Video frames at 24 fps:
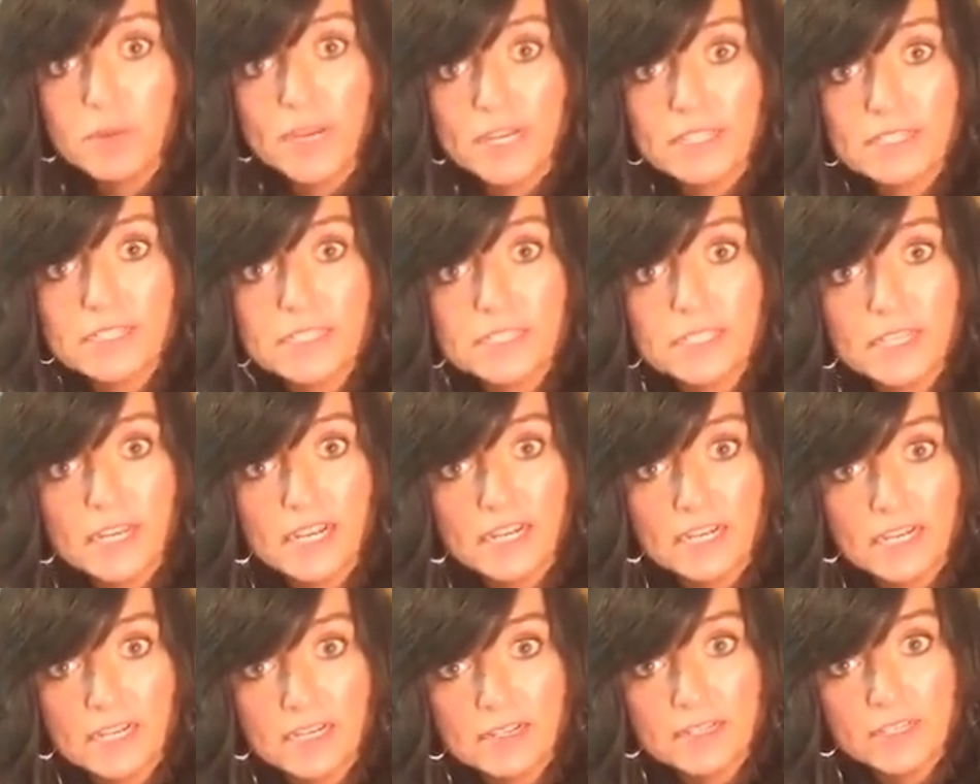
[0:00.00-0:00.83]
but
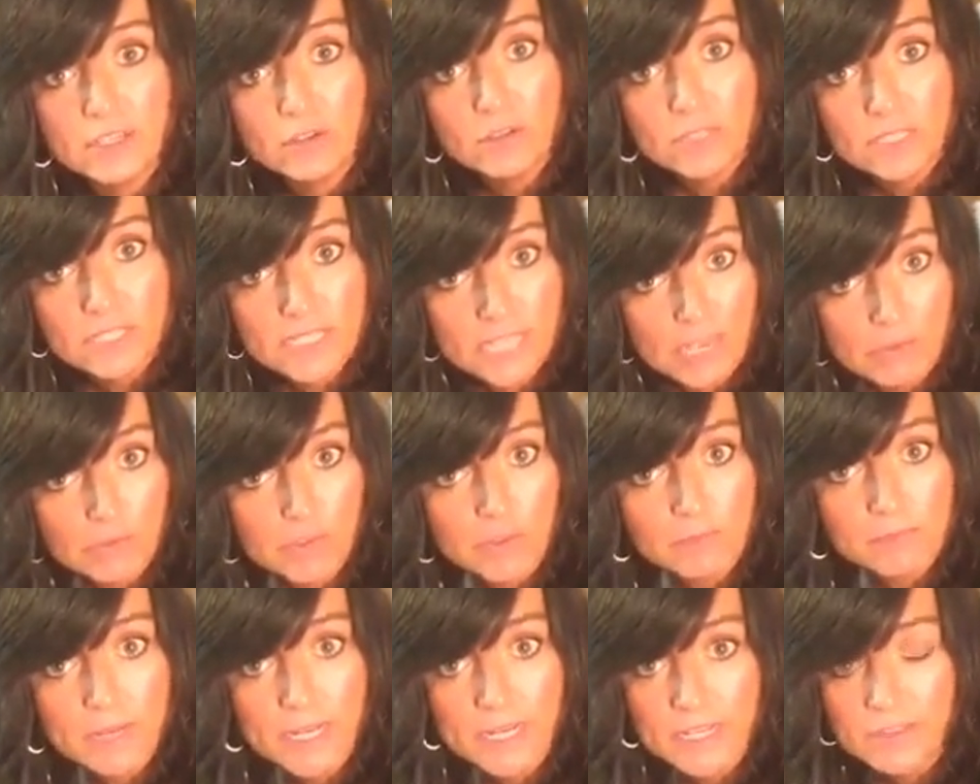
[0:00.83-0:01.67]
you can save
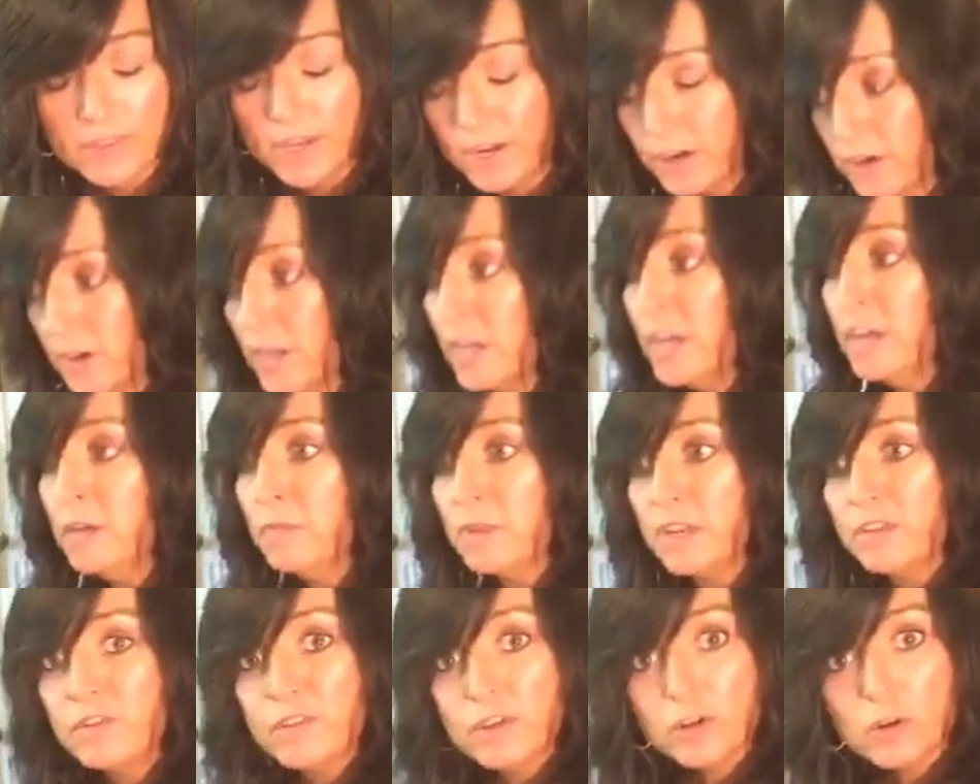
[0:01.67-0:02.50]
some money there.
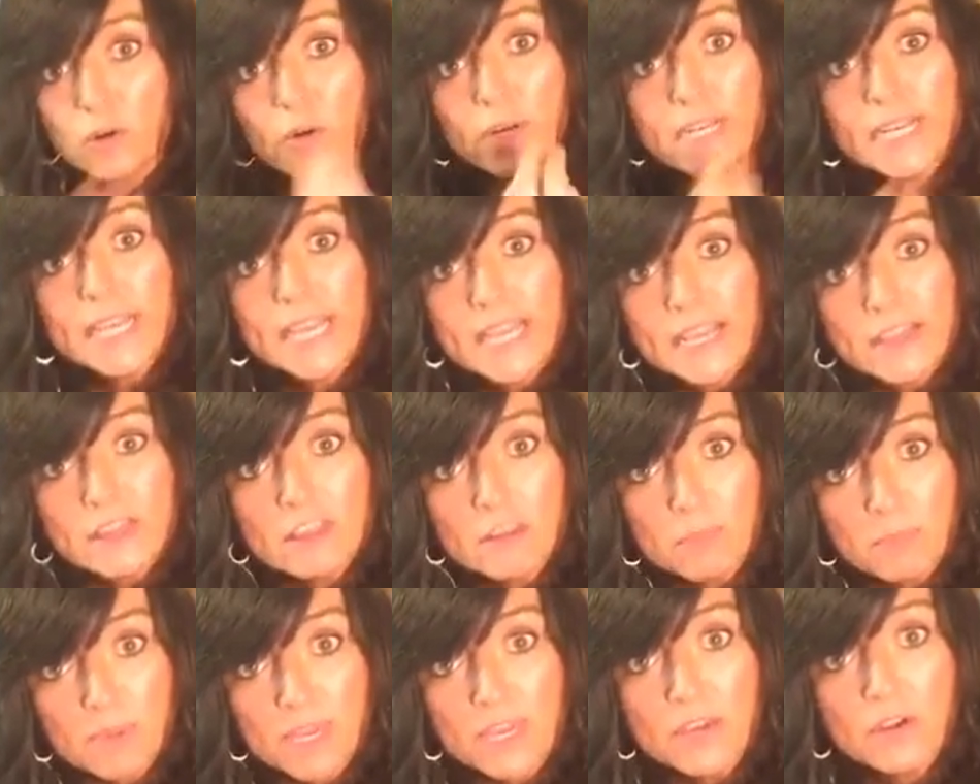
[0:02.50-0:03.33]
But if you're going to eat
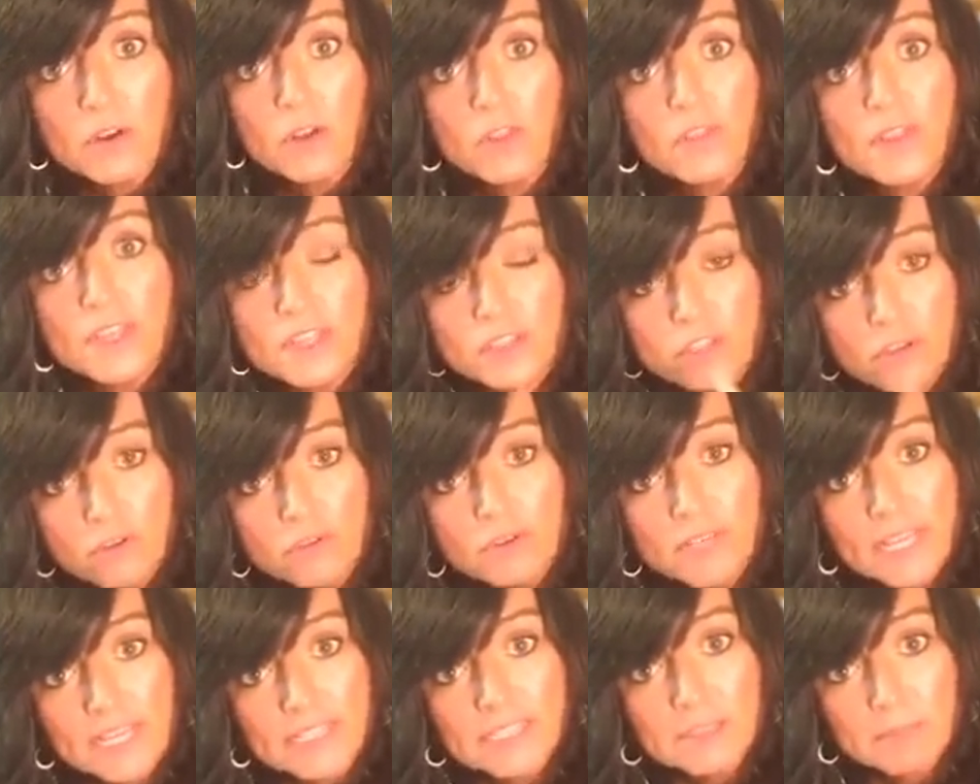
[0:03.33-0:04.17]
the peel, then you
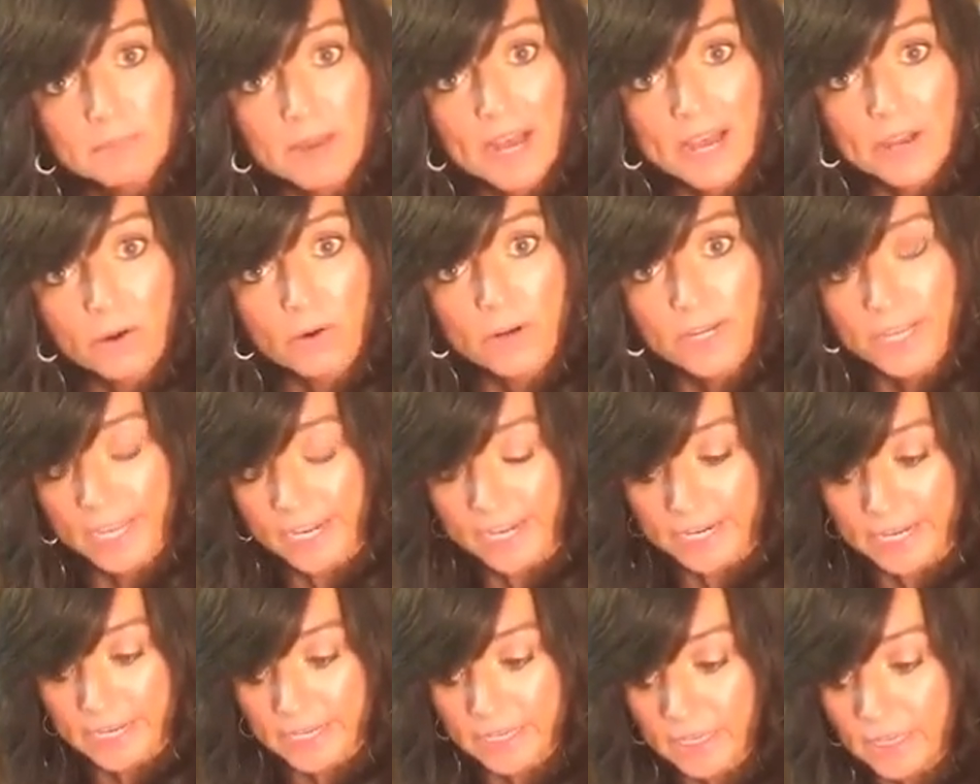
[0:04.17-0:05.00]
need to buy
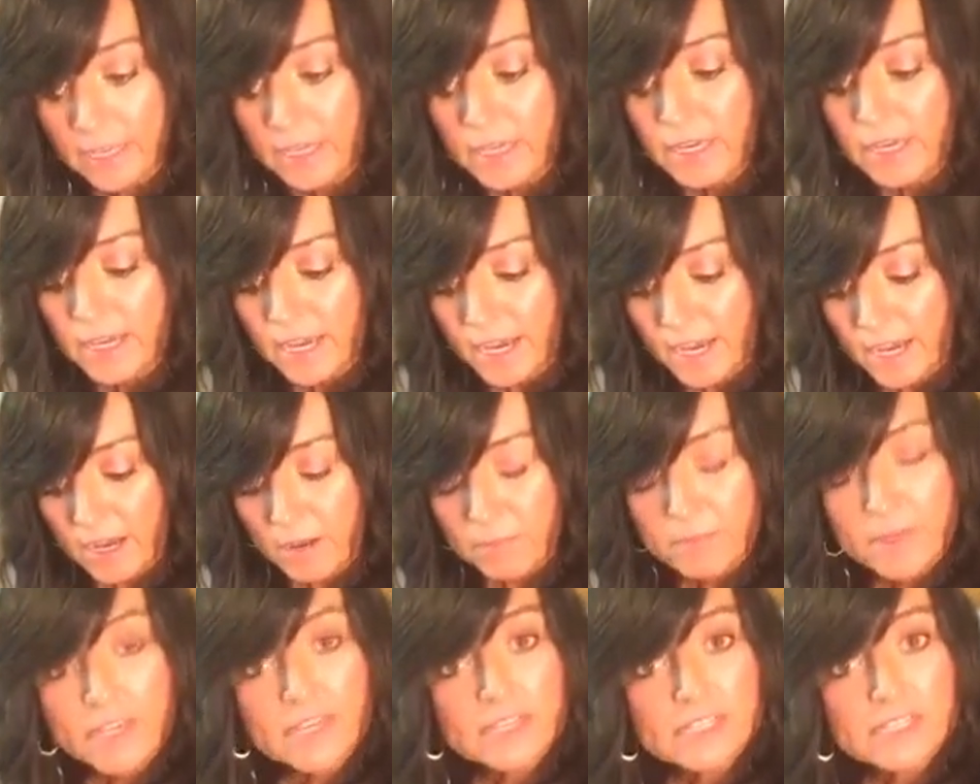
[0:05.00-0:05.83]
organic
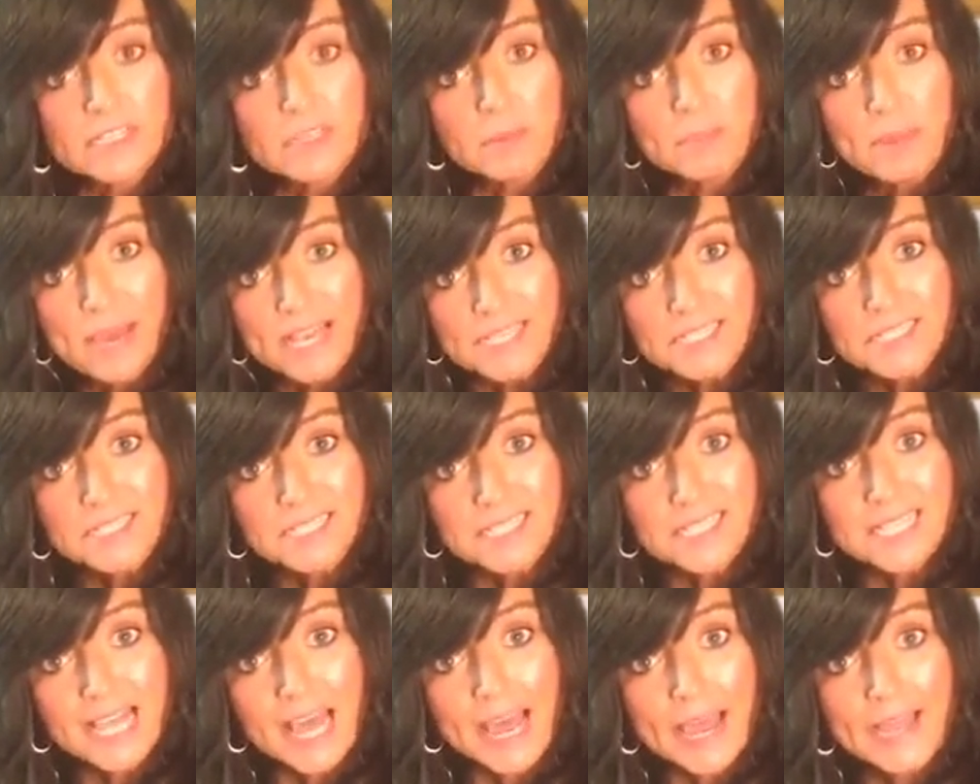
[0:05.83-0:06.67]
because the
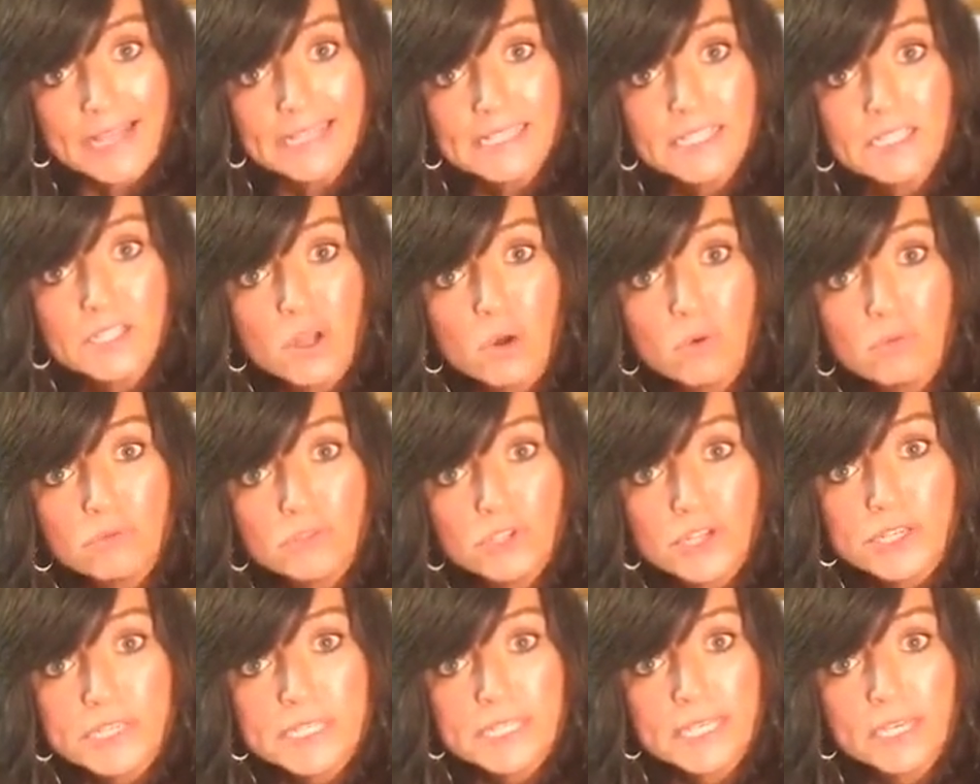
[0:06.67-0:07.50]
pesticides don't
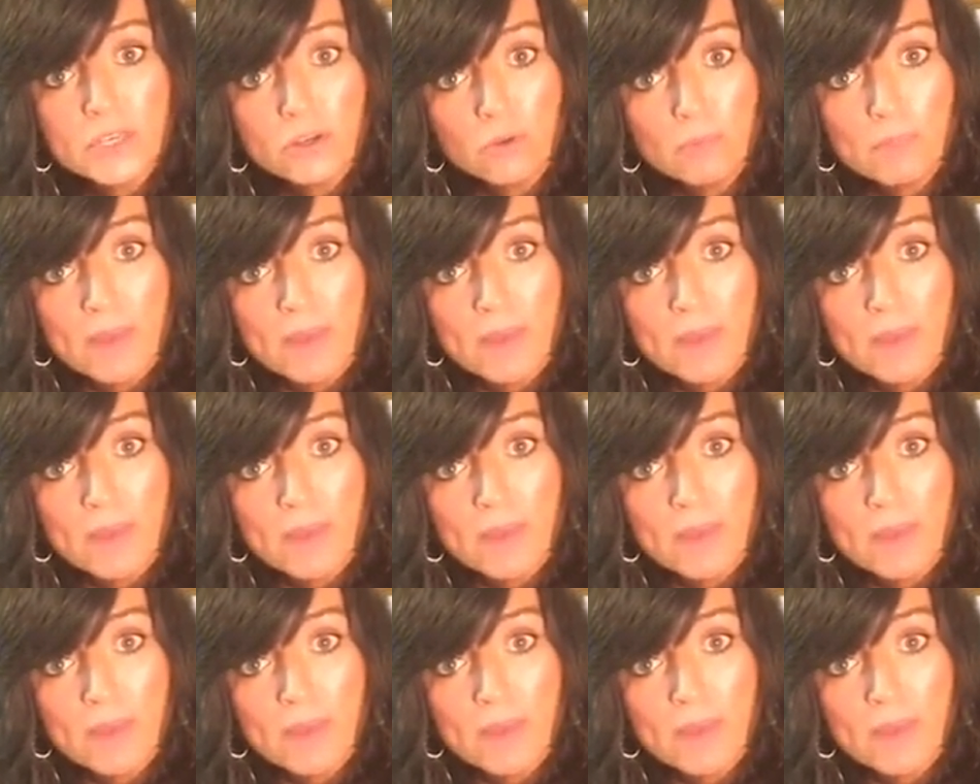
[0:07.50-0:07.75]
just kill